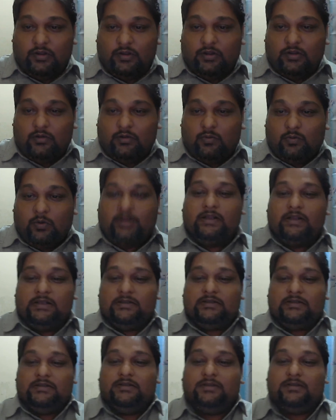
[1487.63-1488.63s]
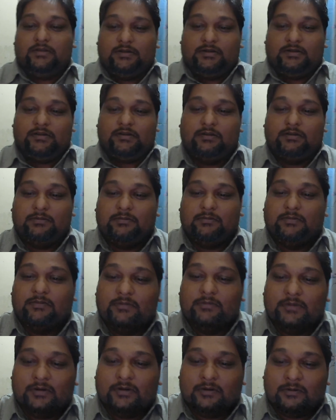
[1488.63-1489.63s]
what is,
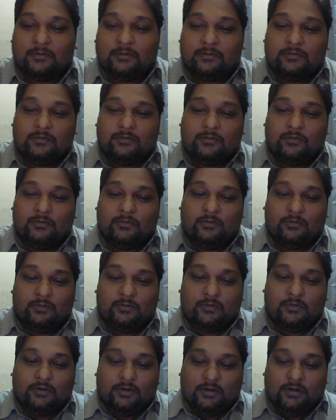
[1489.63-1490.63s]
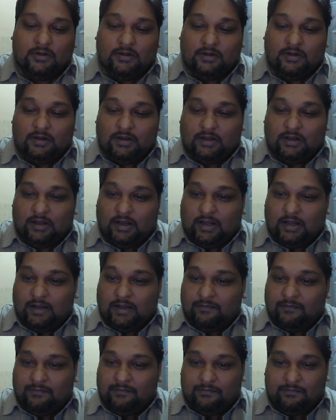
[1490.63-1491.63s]
you know,
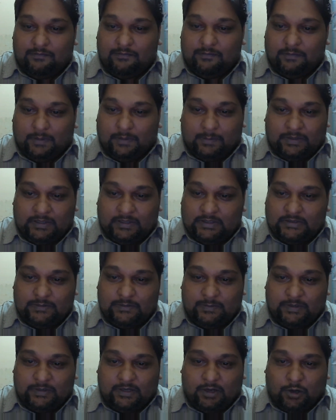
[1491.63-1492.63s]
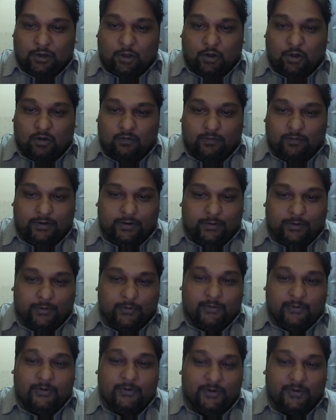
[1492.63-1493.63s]
I've, I mean, it's been a long
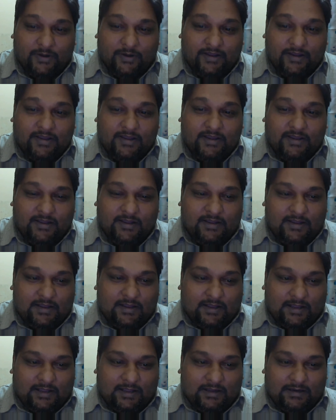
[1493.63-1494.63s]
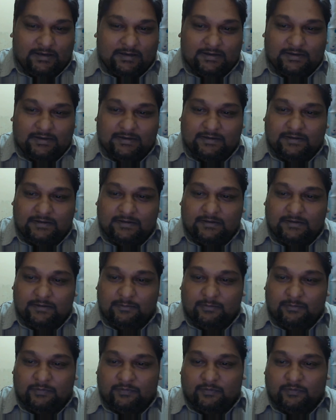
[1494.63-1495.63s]
video, and
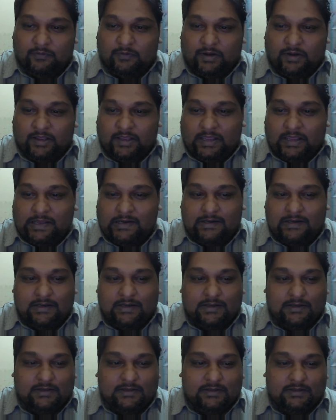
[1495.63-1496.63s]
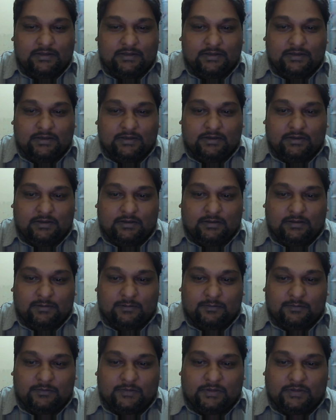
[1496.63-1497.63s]
before I end,
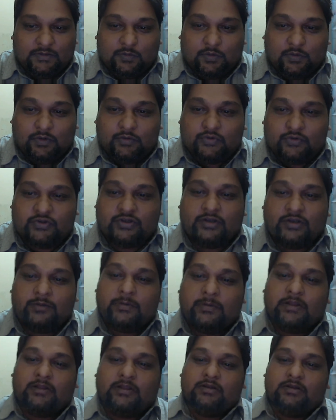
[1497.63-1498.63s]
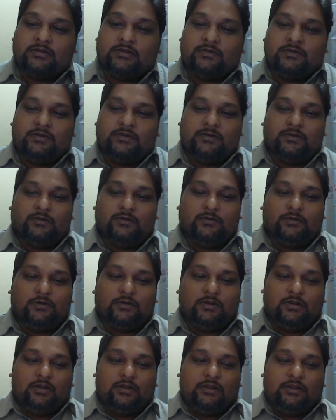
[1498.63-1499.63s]
just want to share my thoughts with you
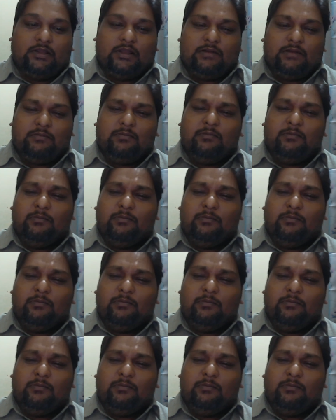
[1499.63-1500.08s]
that